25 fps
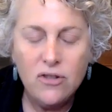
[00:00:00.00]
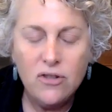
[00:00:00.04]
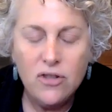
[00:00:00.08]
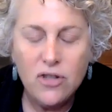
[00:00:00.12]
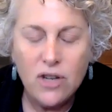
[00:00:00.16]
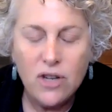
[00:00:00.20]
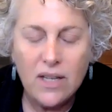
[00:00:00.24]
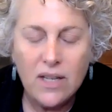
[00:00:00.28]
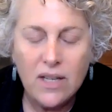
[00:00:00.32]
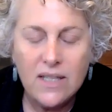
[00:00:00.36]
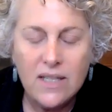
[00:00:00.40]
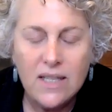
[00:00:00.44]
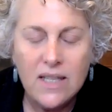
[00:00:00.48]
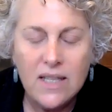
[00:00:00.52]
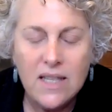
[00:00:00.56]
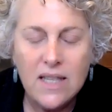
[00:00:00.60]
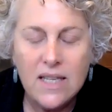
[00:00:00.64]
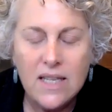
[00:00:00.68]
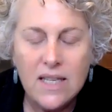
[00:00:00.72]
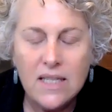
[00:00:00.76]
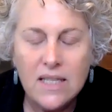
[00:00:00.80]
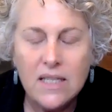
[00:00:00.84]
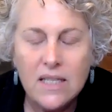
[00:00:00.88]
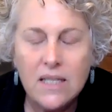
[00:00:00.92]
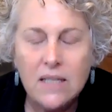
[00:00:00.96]
just
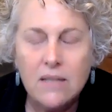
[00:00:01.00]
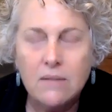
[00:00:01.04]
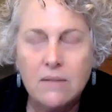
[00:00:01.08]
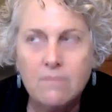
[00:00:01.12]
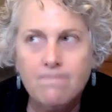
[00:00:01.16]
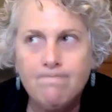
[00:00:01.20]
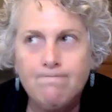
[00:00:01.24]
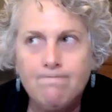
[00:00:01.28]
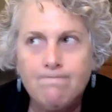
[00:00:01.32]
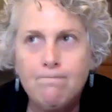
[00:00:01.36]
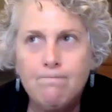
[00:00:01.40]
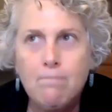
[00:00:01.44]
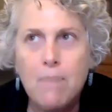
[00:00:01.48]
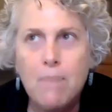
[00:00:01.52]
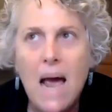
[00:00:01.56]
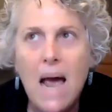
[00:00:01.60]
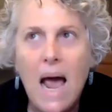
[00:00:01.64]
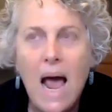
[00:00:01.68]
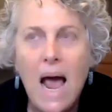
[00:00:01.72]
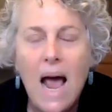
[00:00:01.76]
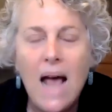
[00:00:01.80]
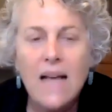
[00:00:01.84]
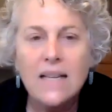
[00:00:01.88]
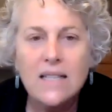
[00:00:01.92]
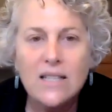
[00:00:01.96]
this
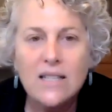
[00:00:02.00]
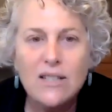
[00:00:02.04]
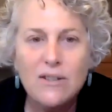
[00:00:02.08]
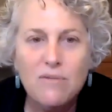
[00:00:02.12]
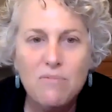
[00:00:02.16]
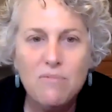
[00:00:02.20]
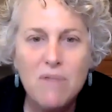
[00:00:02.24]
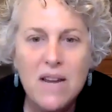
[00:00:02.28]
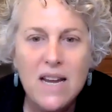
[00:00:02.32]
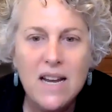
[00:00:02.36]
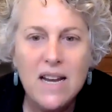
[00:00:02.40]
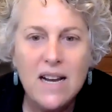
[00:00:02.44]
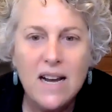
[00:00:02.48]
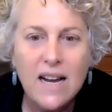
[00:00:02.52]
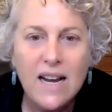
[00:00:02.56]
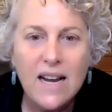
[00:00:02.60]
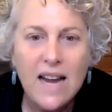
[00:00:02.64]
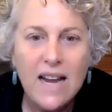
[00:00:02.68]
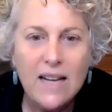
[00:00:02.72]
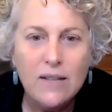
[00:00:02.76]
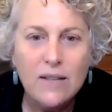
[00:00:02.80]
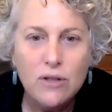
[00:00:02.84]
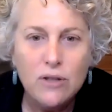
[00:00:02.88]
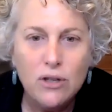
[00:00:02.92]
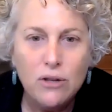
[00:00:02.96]
past week, I
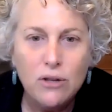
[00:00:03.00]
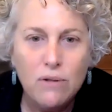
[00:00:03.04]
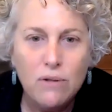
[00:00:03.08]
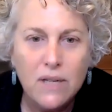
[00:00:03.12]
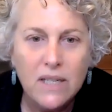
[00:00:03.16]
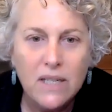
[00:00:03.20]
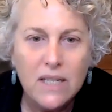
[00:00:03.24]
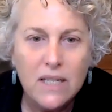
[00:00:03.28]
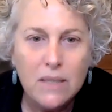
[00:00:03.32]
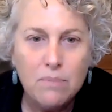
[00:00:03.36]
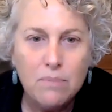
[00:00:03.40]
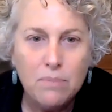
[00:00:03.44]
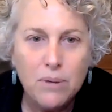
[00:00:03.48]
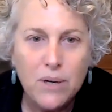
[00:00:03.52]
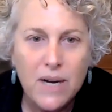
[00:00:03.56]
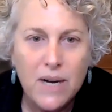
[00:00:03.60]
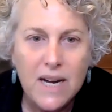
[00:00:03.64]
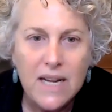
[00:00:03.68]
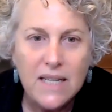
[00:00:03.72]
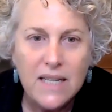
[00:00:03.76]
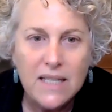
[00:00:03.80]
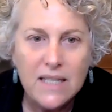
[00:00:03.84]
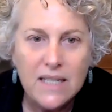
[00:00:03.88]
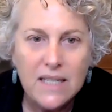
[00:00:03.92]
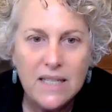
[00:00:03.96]
had two
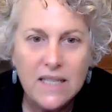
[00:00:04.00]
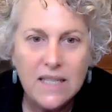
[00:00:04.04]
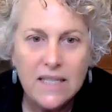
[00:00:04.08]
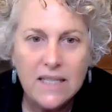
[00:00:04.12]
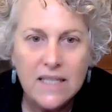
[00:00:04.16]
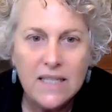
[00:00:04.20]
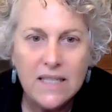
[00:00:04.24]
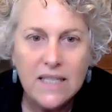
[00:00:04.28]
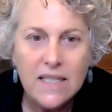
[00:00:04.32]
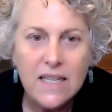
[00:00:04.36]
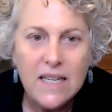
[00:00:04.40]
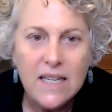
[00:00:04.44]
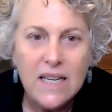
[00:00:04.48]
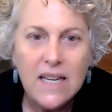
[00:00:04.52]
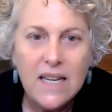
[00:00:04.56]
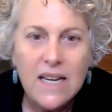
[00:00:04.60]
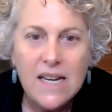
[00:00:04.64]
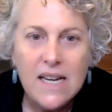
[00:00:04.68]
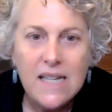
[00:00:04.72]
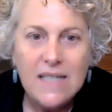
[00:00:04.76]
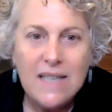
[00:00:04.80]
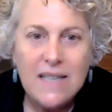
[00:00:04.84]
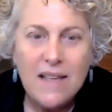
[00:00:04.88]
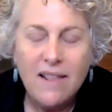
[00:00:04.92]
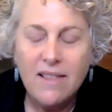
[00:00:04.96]
experiences
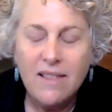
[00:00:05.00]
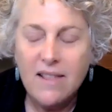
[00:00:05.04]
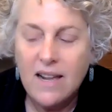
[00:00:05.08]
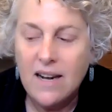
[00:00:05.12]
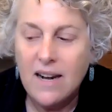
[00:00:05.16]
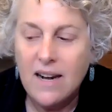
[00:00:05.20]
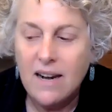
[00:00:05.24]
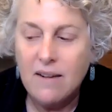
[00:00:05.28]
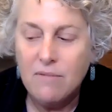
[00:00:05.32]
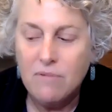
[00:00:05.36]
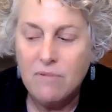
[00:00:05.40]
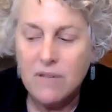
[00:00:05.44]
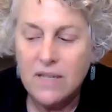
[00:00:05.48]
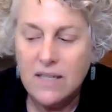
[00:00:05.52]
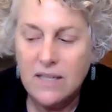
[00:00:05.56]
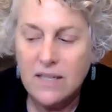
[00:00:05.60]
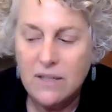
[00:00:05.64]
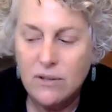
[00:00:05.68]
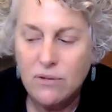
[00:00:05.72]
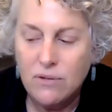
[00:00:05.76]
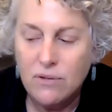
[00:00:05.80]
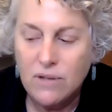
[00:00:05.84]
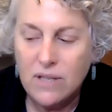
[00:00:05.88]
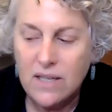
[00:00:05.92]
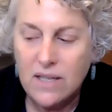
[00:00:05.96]
that I was
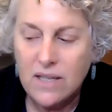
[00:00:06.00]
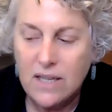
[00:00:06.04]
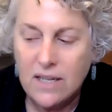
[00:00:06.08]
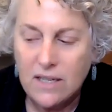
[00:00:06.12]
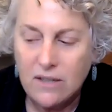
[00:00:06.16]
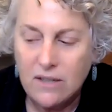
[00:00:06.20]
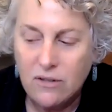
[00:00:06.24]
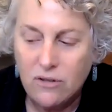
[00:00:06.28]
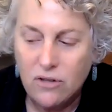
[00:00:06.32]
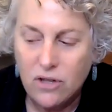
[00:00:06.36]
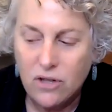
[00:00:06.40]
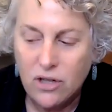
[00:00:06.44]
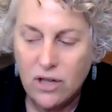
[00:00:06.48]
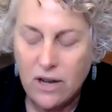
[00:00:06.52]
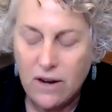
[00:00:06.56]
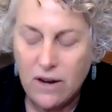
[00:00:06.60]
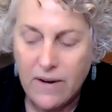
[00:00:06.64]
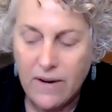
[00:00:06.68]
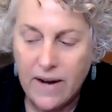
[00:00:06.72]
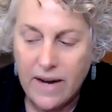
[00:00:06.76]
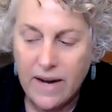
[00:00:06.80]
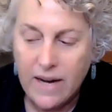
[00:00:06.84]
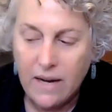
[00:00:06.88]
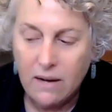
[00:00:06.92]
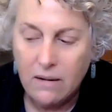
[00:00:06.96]
interested in
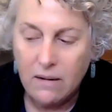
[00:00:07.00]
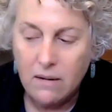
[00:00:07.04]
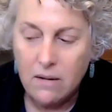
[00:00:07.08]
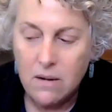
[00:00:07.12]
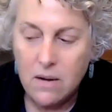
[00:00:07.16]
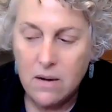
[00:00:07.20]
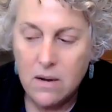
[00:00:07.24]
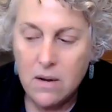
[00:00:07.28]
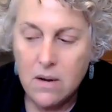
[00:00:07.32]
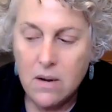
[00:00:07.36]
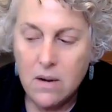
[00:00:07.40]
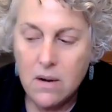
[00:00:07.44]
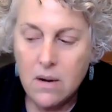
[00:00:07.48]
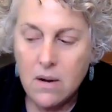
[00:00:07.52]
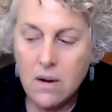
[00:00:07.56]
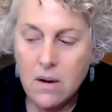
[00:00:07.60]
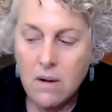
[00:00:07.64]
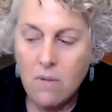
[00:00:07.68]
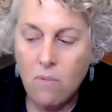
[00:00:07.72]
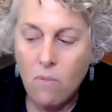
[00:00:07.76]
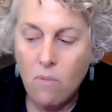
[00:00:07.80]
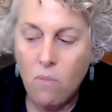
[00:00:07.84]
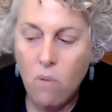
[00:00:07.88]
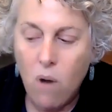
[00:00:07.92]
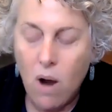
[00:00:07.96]
sharing.
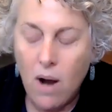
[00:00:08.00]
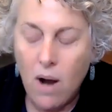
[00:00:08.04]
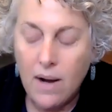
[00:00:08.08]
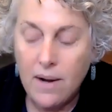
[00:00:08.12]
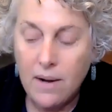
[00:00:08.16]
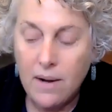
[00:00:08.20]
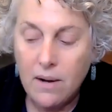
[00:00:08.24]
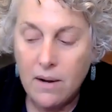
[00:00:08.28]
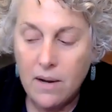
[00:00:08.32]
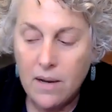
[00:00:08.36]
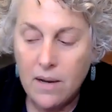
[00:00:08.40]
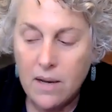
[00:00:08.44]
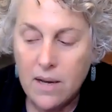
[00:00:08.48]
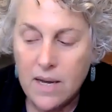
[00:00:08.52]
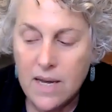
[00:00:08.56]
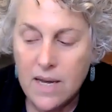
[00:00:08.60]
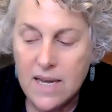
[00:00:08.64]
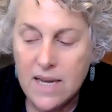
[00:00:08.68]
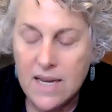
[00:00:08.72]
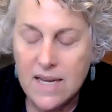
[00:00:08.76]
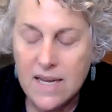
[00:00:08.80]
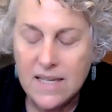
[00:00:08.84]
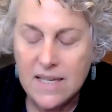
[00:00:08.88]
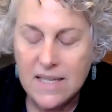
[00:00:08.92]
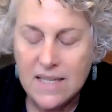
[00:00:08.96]
One
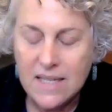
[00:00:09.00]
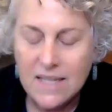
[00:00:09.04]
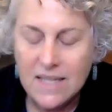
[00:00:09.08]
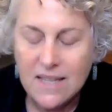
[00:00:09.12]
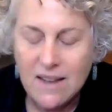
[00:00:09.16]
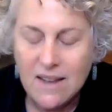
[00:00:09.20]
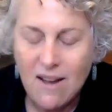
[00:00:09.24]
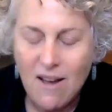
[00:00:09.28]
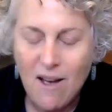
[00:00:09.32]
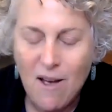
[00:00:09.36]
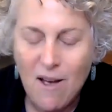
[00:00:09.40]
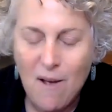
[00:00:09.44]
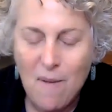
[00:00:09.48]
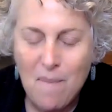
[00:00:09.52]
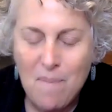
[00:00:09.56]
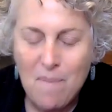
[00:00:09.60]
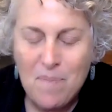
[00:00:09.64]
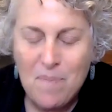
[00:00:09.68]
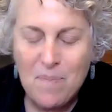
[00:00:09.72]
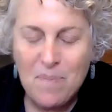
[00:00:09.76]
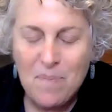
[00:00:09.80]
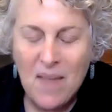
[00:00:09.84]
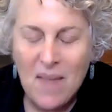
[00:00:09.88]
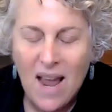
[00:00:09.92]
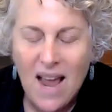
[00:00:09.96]
is
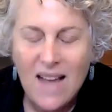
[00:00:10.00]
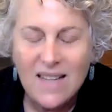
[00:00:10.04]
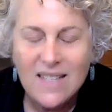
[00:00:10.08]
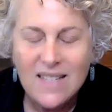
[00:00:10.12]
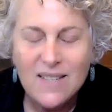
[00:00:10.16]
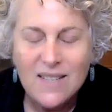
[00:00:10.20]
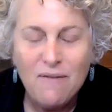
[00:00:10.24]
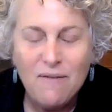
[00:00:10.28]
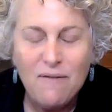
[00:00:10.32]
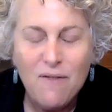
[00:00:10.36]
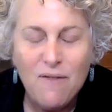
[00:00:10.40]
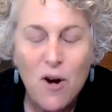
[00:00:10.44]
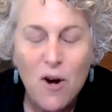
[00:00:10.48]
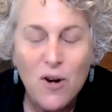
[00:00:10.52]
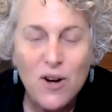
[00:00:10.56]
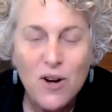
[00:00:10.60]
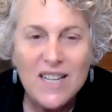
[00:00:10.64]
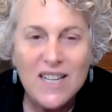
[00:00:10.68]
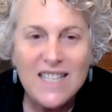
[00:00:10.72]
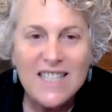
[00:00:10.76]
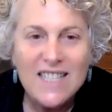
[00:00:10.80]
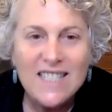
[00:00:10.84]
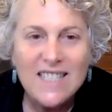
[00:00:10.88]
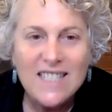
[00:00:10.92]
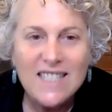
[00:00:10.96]
as far
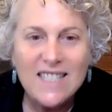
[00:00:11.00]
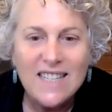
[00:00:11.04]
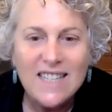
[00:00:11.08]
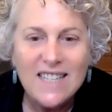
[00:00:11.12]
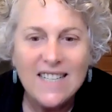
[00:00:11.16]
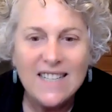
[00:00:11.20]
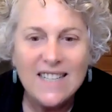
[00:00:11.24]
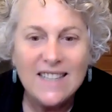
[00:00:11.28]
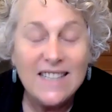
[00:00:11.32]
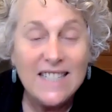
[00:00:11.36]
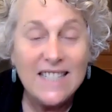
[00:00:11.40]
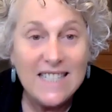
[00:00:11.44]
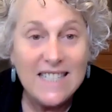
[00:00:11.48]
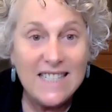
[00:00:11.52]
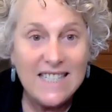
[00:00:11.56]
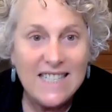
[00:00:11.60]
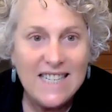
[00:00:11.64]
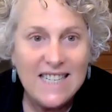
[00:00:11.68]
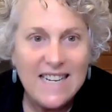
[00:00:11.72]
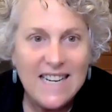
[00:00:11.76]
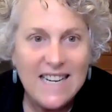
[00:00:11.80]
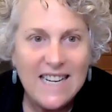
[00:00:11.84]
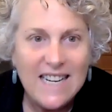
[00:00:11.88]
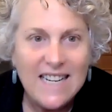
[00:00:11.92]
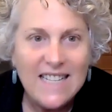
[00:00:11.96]
as
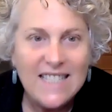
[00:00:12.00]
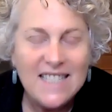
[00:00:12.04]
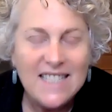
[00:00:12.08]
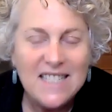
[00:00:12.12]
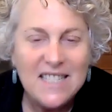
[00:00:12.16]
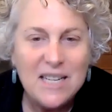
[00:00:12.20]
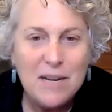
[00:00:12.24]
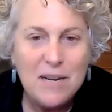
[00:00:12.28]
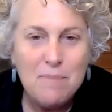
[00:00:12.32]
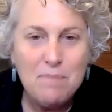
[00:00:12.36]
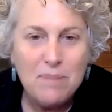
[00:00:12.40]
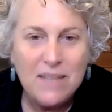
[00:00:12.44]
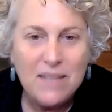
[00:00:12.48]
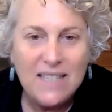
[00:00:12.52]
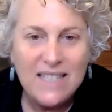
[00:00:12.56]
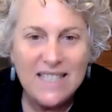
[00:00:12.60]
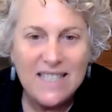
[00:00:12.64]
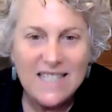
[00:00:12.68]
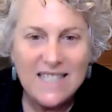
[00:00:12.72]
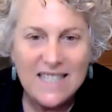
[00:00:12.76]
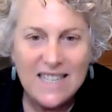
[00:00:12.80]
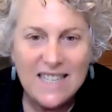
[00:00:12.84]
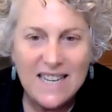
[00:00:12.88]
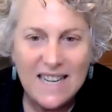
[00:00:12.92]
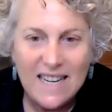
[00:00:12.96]
listening and deep
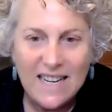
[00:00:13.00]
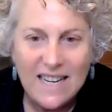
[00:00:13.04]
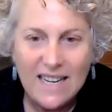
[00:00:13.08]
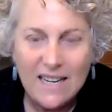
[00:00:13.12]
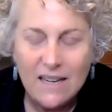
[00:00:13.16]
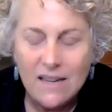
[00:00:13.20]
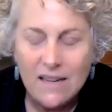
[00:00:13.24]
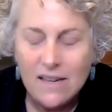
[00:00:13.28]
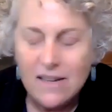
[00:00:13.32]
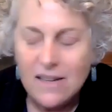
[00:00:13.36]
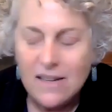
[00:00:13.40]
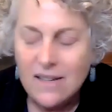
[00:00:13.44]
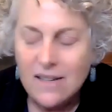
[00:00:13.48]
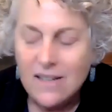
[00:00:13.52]
listening,